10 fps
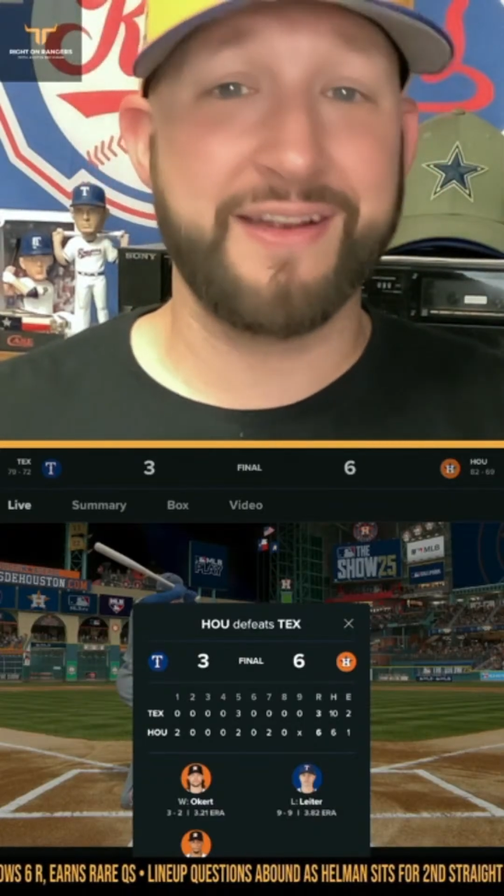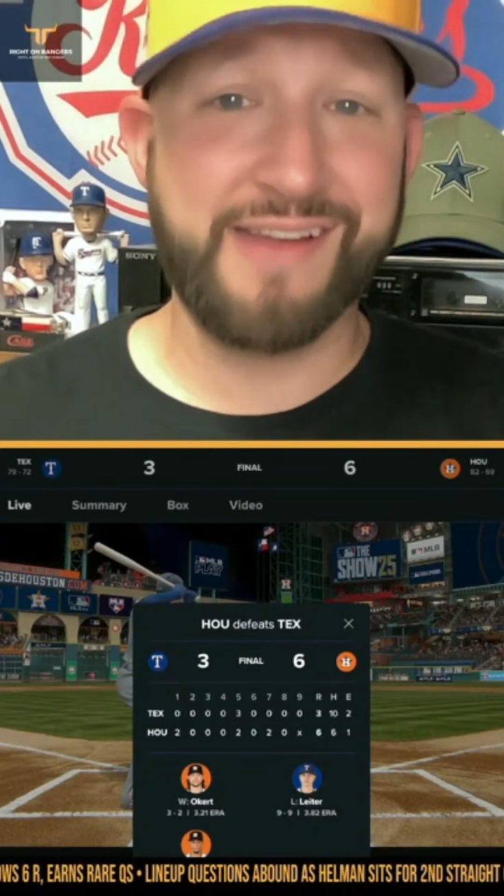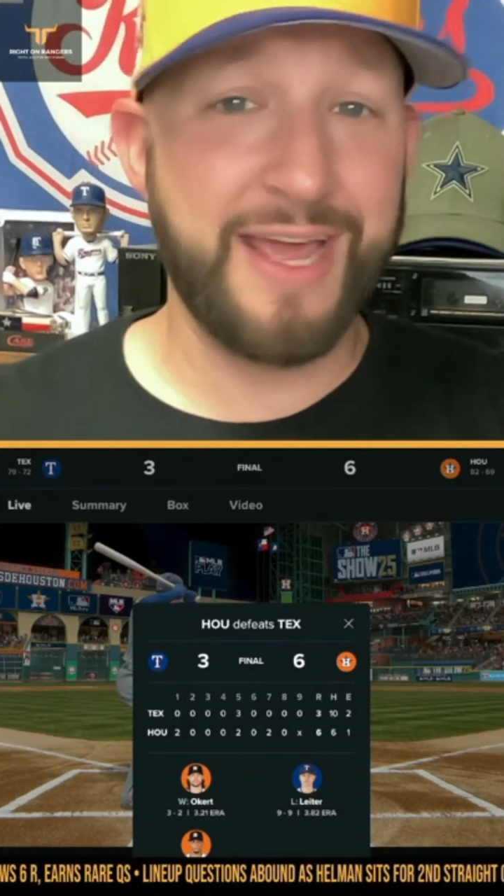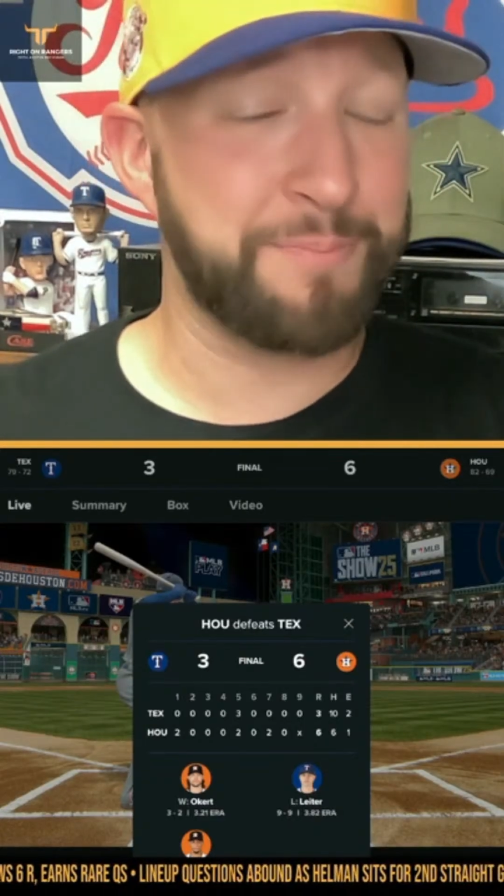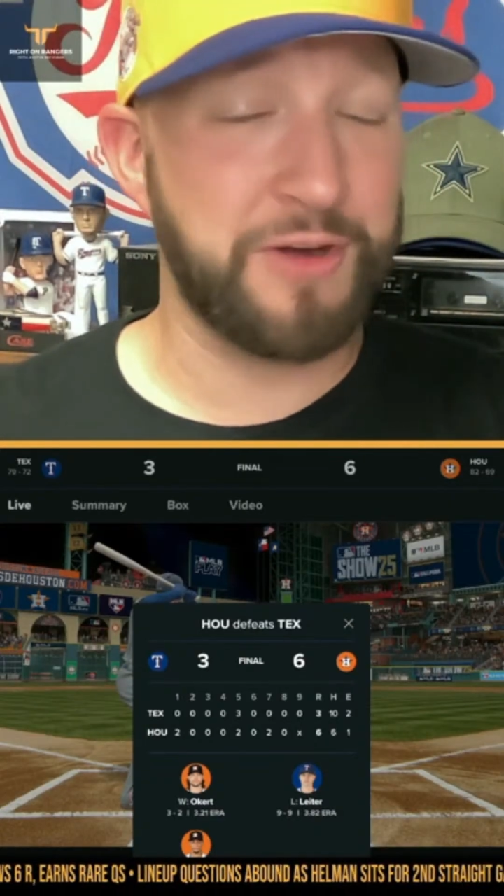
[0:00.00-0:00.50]

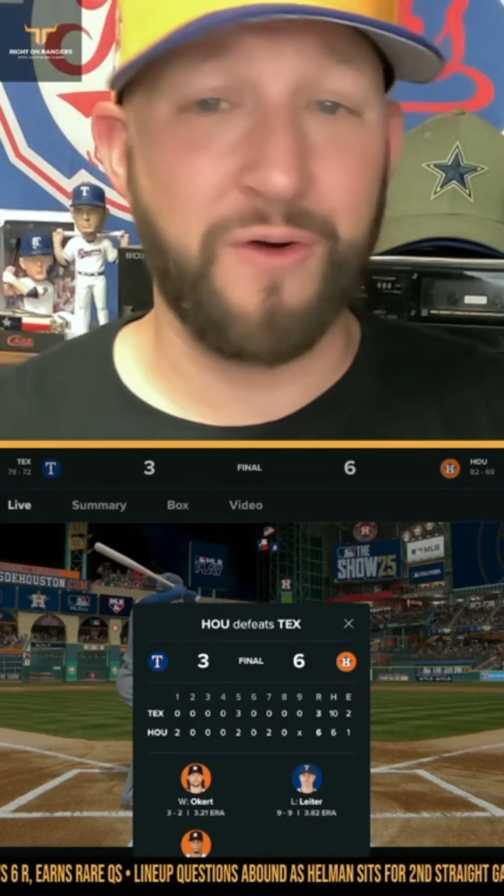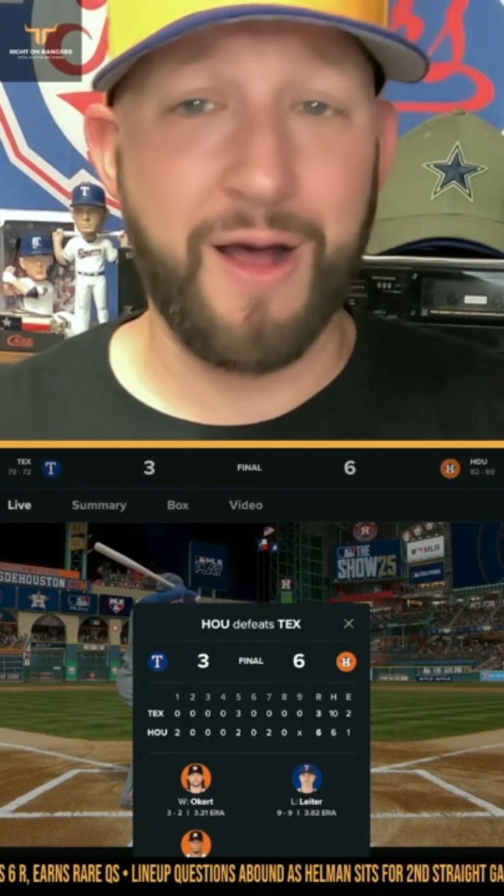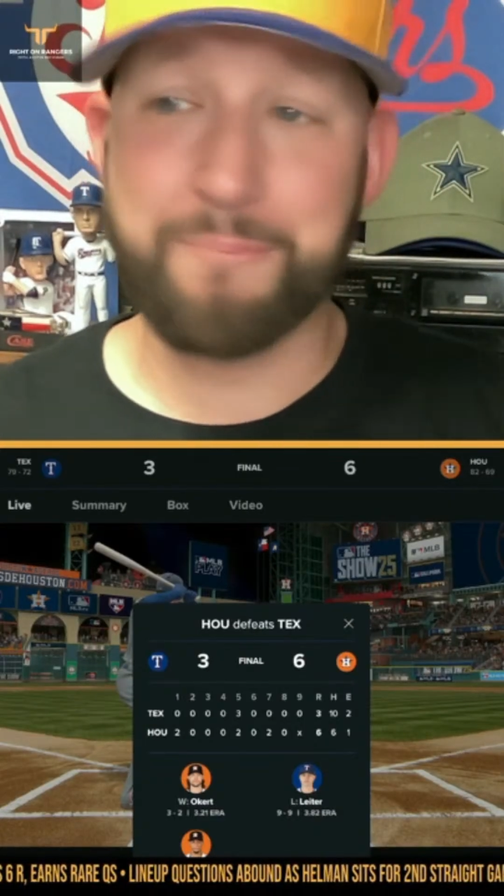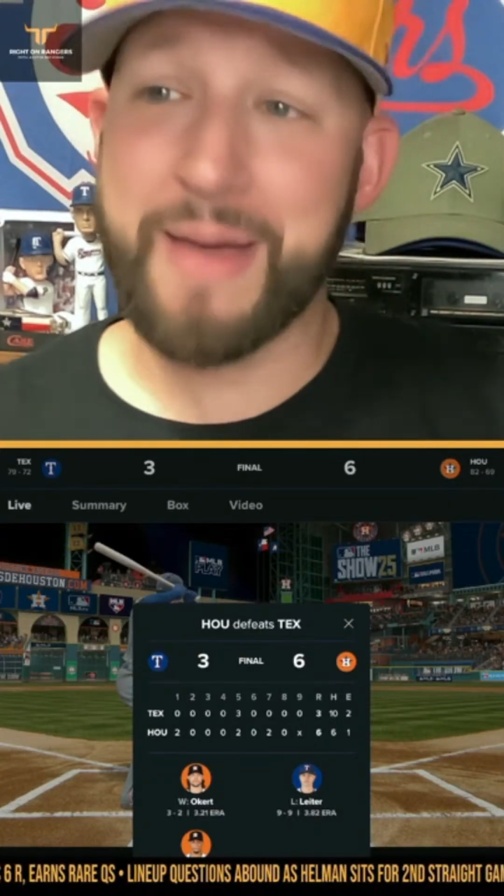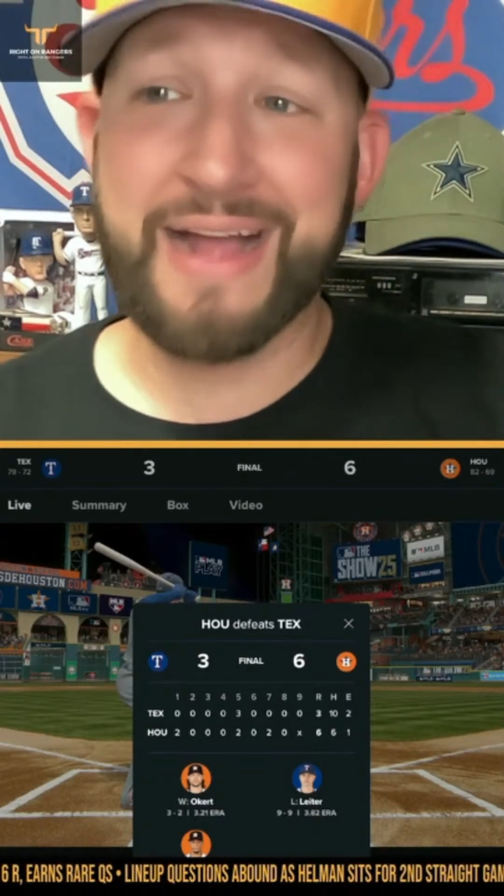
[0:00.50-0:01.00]
Jacob
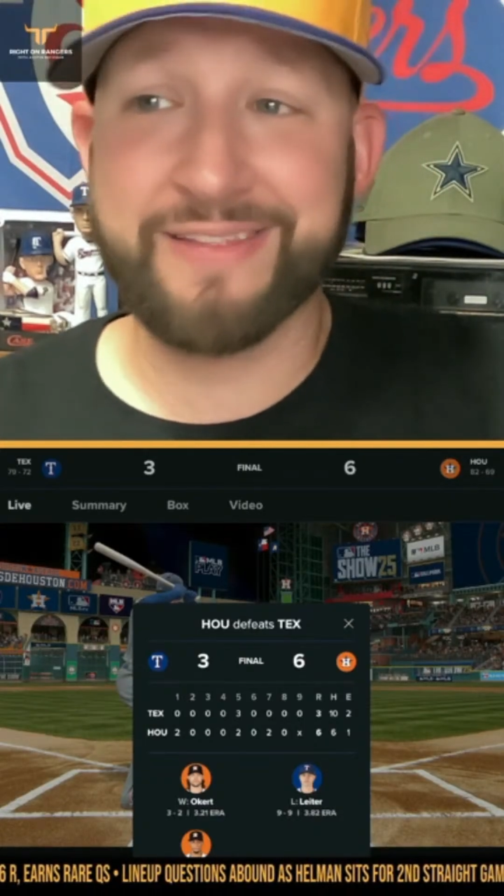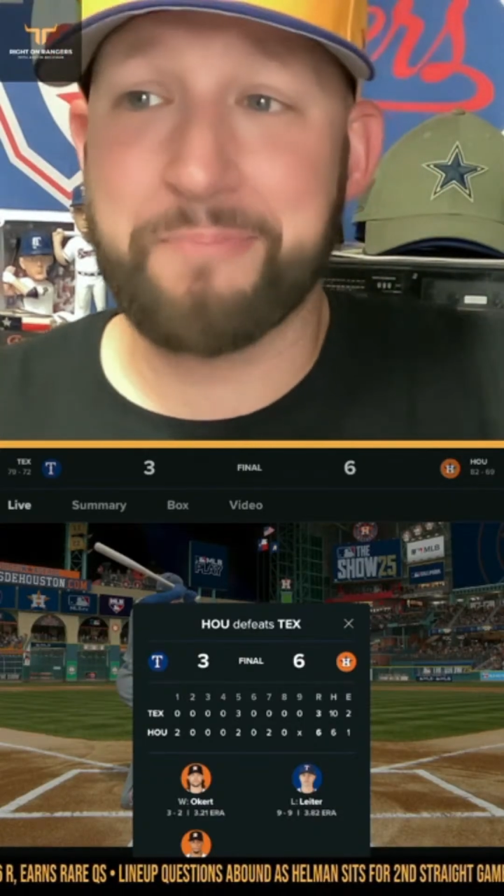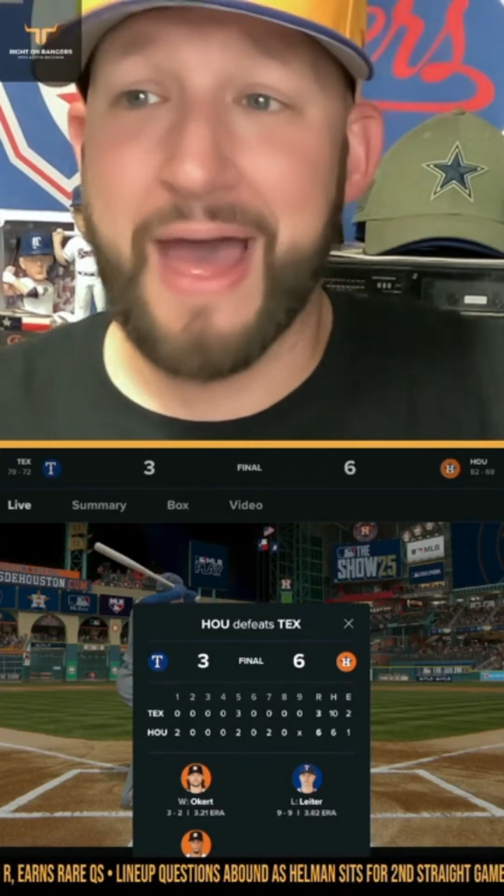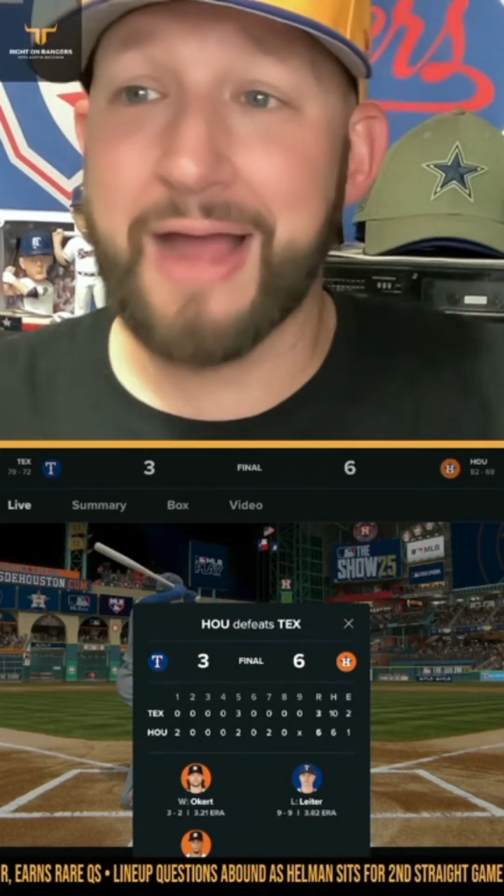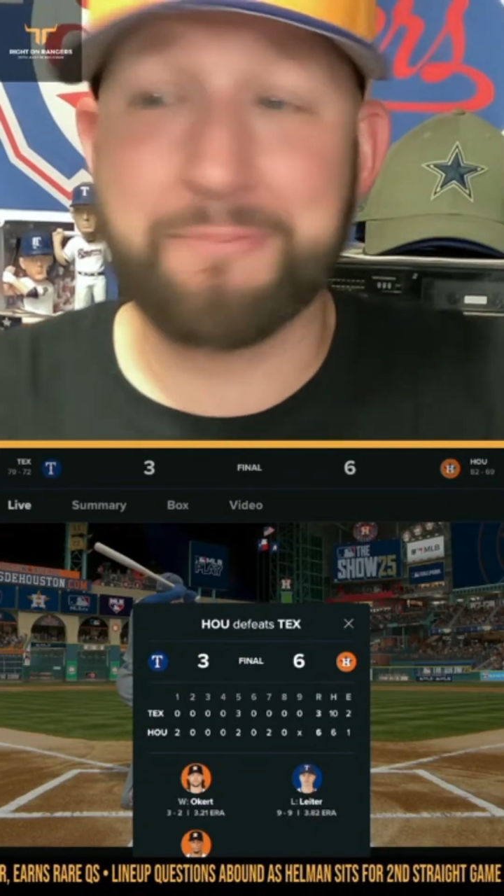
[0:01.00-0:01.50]
deGrom
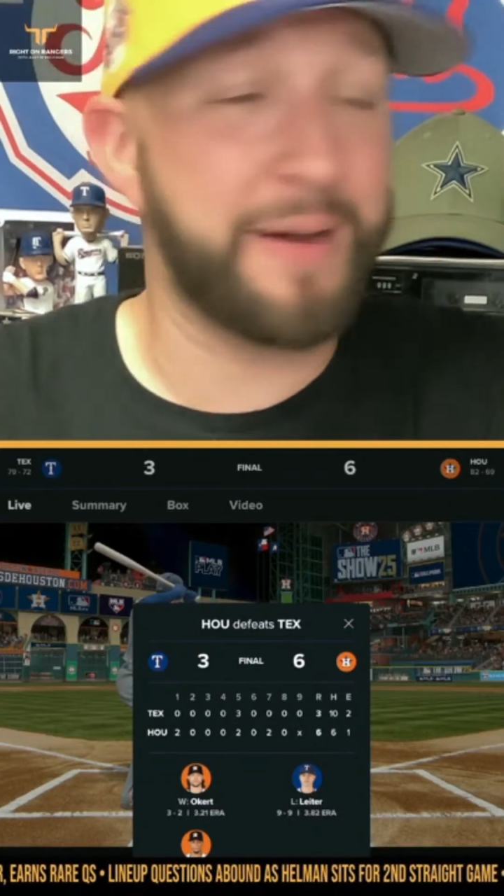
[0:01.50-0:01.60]
back-to-back.